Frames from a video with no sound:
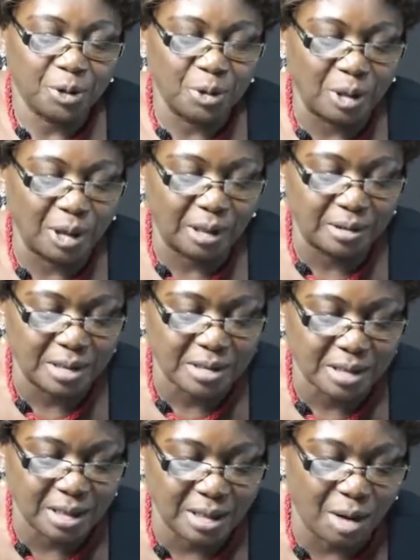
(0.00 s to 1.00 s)
The
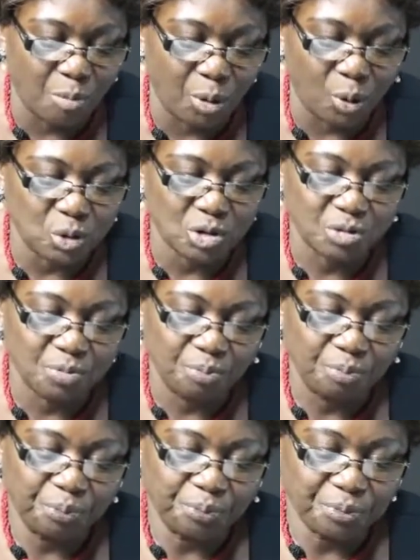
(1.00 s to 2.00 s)
Skinner box,
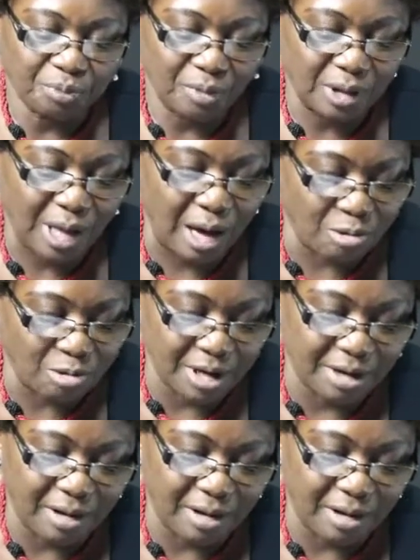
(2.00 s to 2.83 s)
the hungry